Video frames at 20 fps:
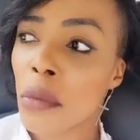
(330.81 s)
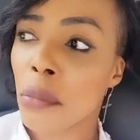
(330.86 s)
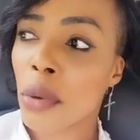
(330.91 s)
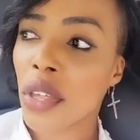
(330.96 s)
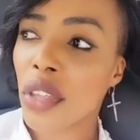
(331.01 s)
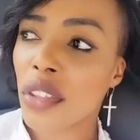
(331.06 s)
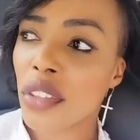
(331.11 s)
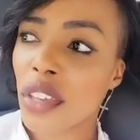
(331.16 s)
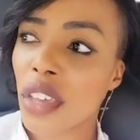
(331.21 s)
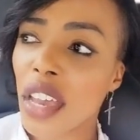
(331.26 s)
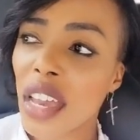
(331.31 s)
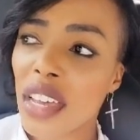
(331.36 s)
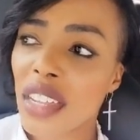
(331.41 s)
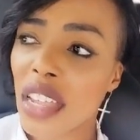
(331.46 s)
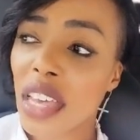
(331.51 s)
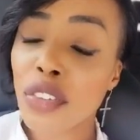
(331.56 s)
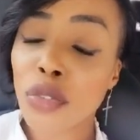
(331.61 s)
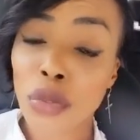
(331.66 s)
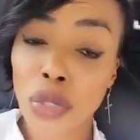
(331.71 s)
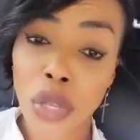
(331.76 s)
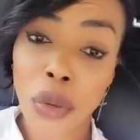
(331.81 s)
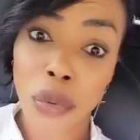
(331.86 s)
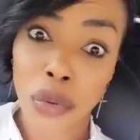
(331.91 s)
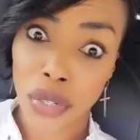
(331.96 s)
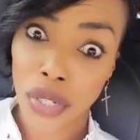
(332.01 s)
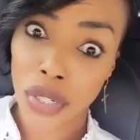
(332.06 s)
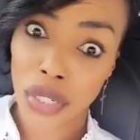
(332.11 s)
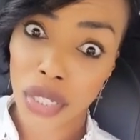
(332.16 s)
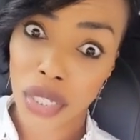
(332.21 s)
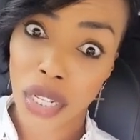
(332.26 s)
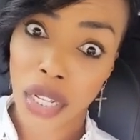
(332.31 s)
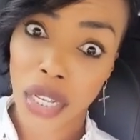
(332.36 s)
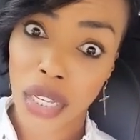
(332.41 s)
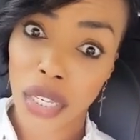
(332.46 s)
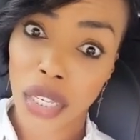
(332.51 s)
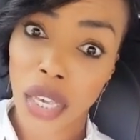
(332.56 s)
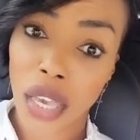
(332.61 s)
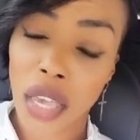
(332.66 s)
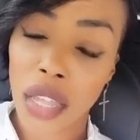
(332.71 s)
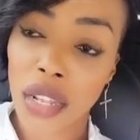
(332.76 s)
But yeah, that's what they were looking
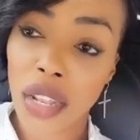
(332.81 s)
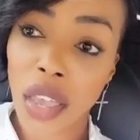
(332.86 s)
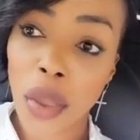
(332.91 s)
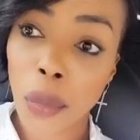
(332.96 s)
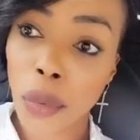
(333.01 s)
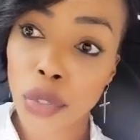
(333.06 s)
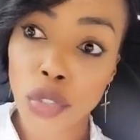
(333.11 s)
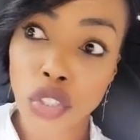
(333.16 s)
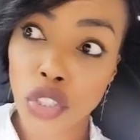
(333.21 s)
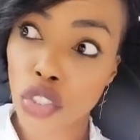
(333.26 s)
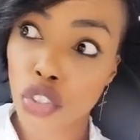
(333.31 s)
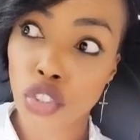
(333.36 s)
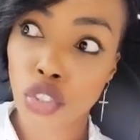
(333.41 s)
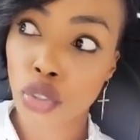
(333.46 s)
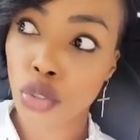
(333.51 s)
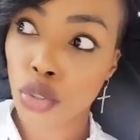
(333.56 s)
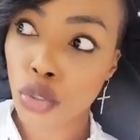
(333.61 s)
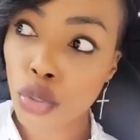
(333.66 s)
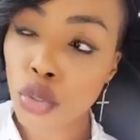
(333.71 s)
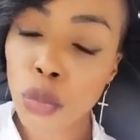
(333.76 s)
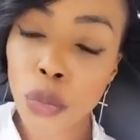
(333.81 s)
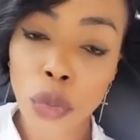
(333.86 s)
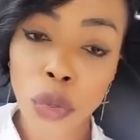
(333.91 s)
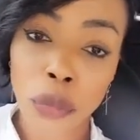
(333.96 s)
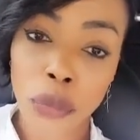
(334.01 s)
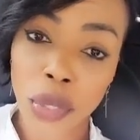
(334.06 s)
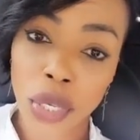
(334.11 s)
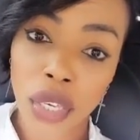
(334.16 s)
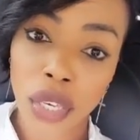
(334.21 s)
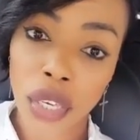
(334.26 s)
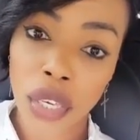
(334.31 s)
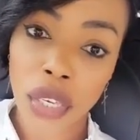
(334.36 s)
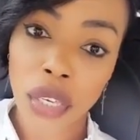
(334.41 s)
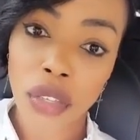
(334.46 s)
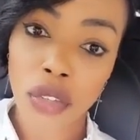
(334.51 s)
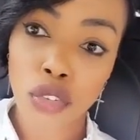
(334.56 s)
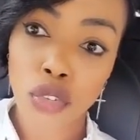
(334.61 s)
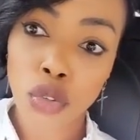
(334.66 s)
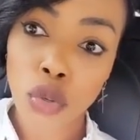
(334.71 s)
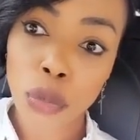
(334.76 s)
like. And they were just super
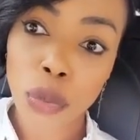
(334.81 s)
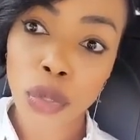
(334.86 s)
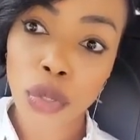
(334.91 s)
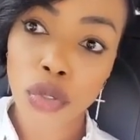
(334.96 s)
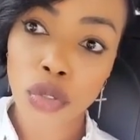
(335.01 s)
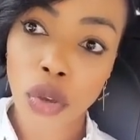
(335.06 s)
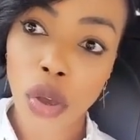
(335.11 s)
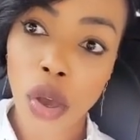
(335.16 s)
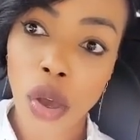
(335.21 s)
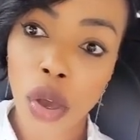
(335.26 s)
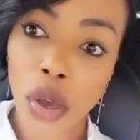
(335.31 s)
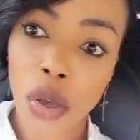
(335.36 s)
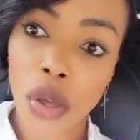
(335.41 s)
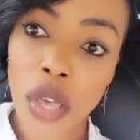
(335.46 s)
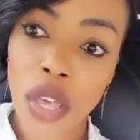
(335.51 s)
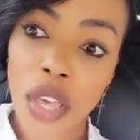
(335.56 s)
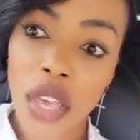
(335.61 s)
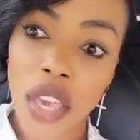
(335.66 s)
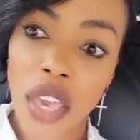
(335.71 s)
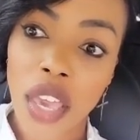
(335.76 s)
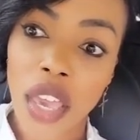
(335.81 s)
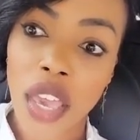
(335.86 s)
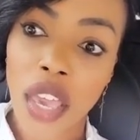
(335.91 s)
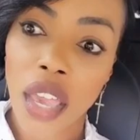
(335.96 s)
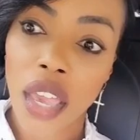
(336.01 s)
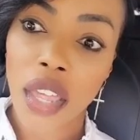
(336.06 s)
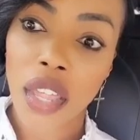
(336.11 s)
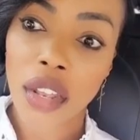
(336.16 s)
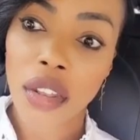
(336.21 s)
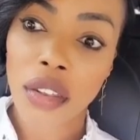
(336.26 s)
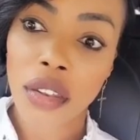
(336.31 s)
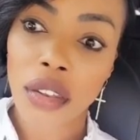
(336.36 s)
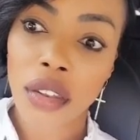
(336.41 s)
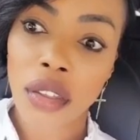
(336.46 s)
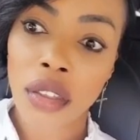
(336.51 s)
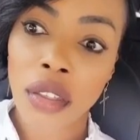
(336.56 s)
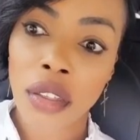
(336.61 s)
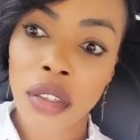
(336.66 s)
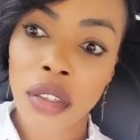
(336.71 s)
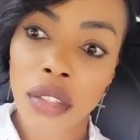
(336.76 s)
big, super tall, and
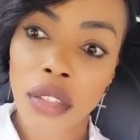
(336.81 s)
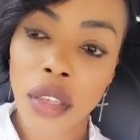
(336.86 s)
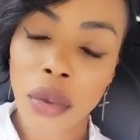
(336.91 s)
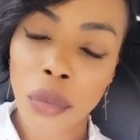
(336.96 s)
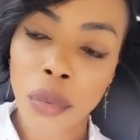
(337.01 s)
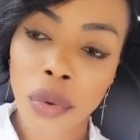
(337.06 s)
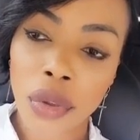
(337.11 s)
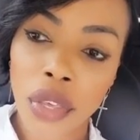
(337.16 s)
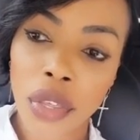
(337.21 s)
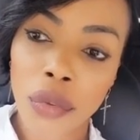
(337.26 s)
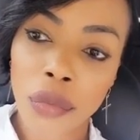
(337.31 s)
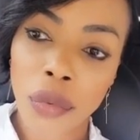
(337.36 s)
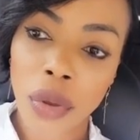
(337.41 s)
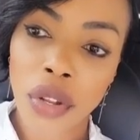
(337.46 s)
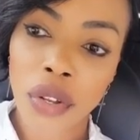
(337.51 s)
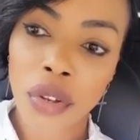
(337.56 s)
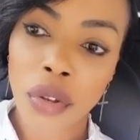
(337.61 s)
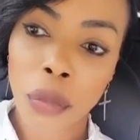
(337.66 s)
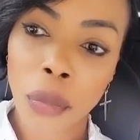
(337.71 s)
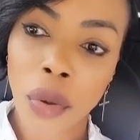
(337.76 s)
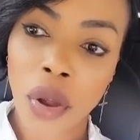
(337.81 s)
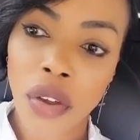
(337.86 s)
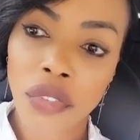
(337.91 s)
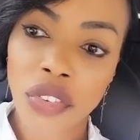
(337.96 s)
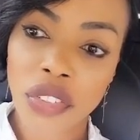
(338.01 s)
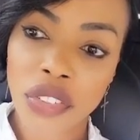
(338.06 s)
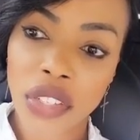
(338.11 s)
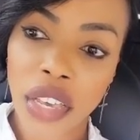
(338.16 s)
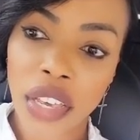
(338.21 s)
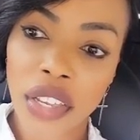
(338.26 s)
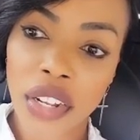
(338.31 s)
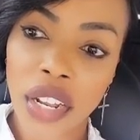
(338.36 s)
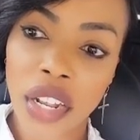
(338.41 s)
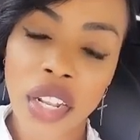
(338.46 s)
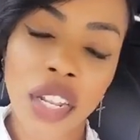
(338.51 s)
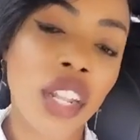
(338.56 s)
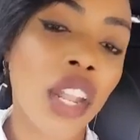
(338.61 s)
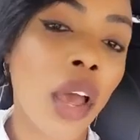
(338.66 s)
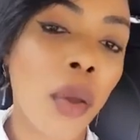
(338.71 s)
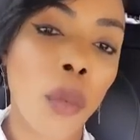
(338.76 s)
they were getting ready to prophesy.
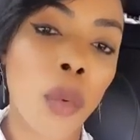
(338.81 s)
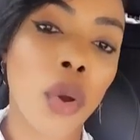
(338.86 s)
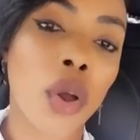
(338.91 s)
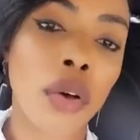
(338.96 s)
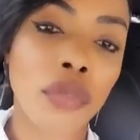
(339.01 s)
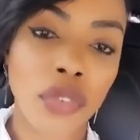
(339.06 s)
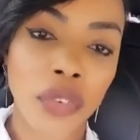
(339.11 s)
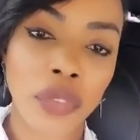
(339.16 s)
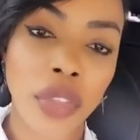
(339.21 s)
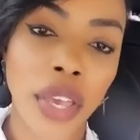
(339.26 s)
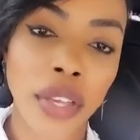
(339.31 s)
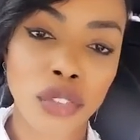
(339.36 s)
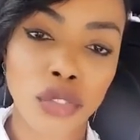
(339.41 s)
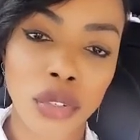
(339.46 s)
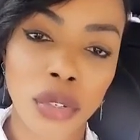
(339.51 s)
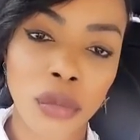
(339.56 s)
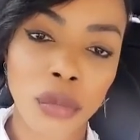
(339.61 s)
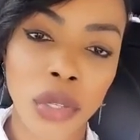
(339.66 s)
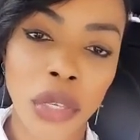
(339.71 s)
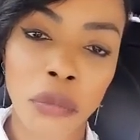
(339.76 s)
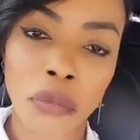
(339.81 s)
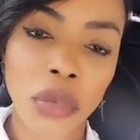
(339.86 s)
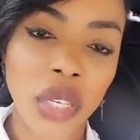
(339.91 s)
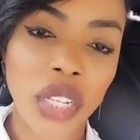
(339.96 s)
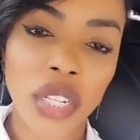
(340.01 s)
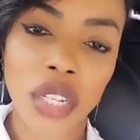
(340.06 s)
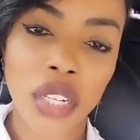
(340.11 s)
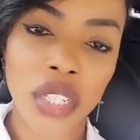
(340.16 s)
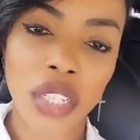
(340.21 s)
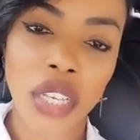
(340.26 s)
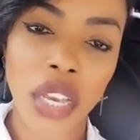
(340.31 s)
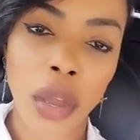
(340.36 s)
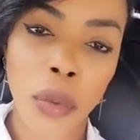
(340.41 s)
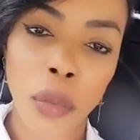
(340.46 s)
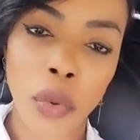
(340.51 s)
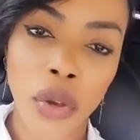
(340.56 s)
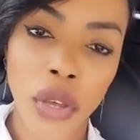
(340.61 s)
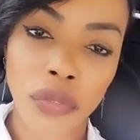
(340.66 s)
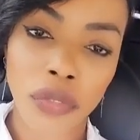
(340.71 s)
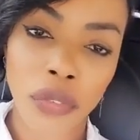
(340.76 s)
And then I woke up from that dream. Immediately I
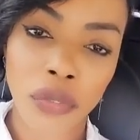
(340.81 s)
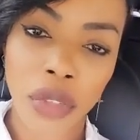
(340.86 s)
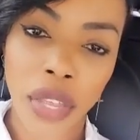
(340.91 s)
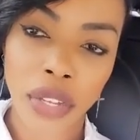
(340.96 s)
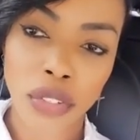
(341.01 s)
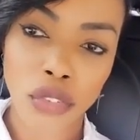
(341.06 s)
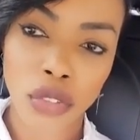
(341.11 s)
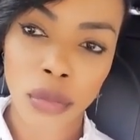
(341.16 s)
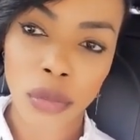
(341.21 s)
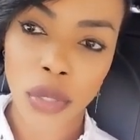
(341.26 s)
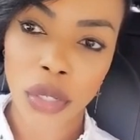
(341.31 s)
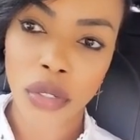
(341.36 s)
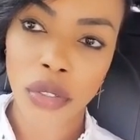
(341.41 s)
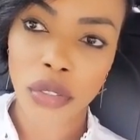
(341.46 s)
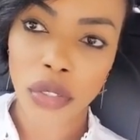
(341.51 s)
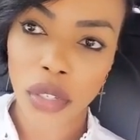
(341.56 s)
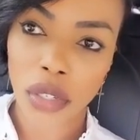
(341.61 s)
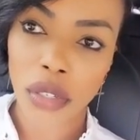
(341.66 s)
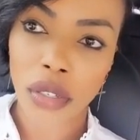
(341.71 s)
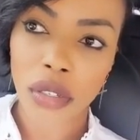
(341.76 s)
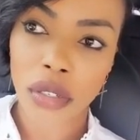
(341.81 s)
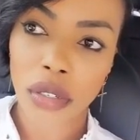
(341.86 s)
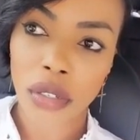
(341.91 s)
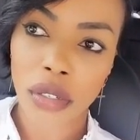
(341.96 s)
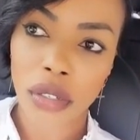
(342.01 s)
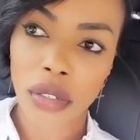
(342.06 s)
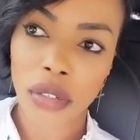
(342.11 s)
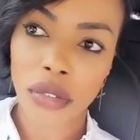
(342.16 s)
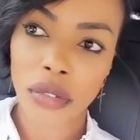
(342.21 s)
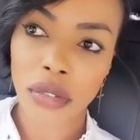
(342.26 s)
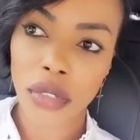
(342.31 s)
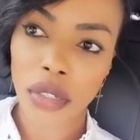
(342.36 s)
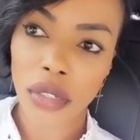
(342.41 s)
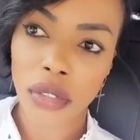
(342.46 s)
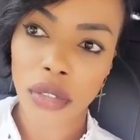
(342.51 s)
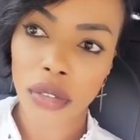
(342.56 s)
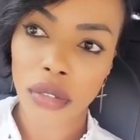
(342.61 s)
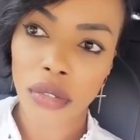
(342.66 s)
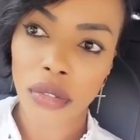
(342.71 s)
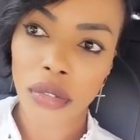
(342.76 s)
woke up from that dream and I was like, oh
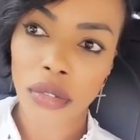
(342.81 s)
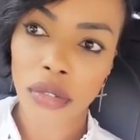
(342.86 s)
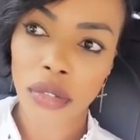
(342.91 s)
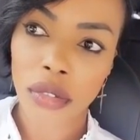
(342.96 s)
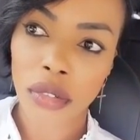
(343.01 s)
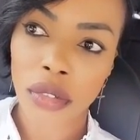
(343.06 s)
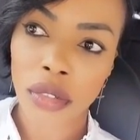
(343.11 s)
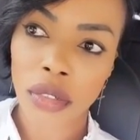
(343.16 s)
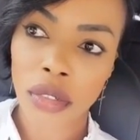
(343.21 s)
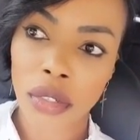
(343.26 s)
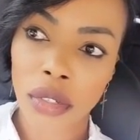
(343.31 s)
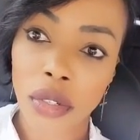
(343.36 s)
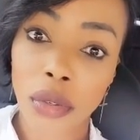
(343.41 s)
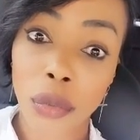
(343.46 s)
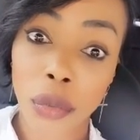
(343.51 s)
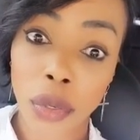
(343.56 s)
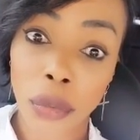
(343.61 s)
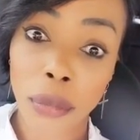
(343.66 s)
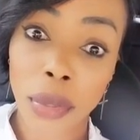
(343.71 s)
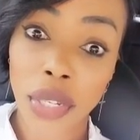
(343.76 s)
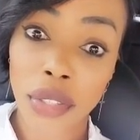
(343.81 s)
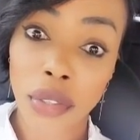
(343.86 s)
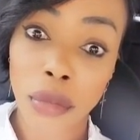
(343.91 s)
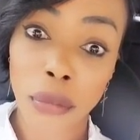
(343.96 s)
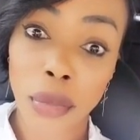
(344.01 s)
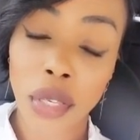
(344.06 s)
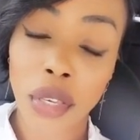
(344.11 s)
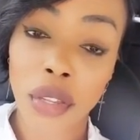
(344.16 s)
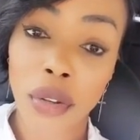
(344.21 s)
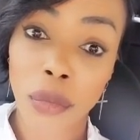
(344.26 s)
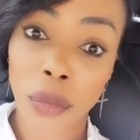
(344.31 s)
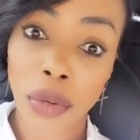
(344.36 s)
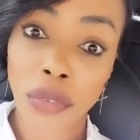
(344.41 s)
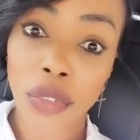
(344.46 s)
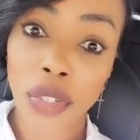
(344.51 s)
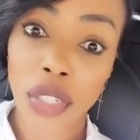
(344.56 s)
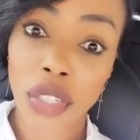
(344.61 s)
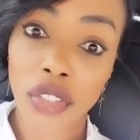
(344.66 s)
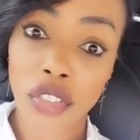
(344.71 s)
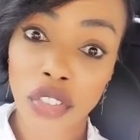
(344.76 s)
no, we're about to be in
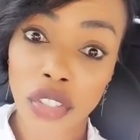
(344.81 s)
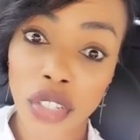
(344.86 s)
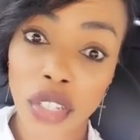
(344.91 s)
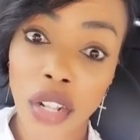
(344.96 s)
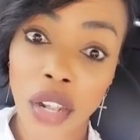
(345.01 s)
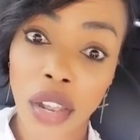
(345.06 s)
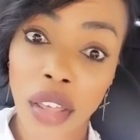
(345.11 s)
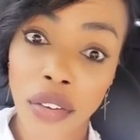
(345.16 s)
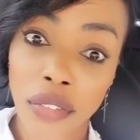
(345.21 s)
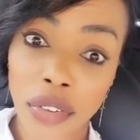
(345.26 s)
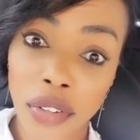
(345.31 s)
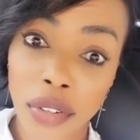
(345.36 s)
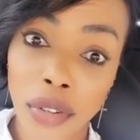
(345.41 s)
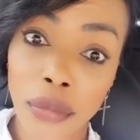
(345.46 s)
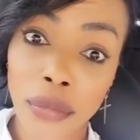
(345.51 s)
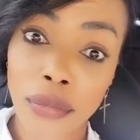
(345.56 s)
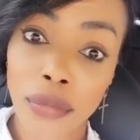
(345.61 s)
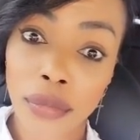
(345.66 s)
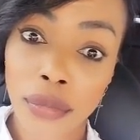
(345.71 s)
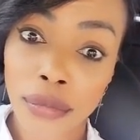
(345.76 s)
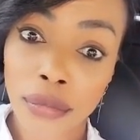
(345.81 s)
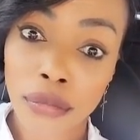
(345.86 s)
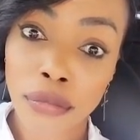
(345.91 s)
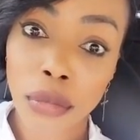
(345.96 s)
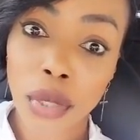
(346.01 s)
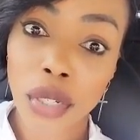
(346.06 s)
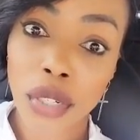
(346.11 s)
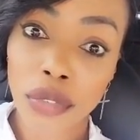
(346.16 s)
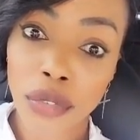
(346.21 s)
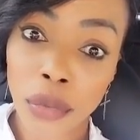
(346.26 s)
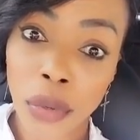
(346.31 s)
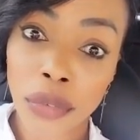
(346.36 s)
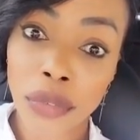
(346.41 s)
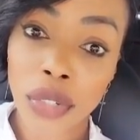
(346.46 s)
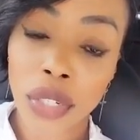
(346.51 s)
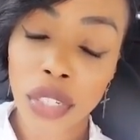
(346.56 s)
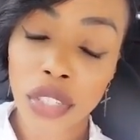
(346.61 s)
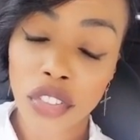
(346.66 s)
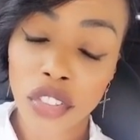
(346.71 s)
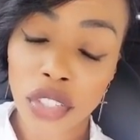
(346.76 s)
Revelation eleven, the book of
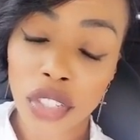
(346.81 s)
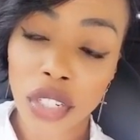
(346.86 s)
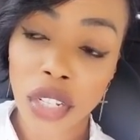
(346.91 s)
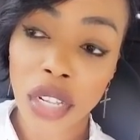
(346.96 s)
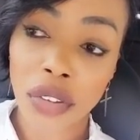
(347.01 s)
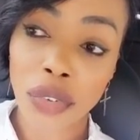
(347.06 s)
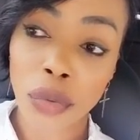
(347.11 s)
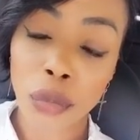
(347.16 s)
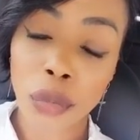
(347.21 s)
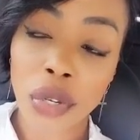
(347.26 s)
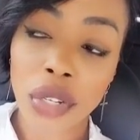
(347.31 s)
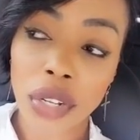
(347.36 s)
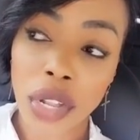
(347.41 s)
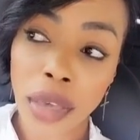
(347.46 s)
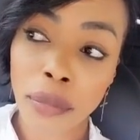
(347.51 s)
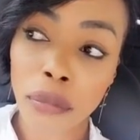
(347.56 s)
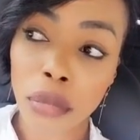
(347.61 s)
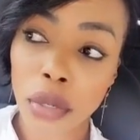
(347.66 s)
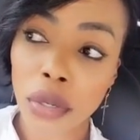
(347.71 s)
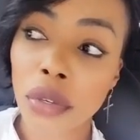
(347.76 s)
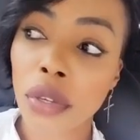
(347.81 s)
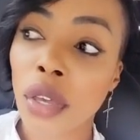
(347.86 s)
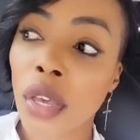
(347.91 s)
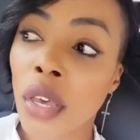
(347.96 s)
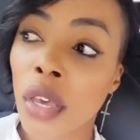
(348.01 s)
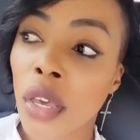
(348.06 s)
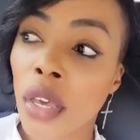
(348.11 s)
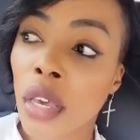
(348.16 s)
Revelation eleven. Read that book.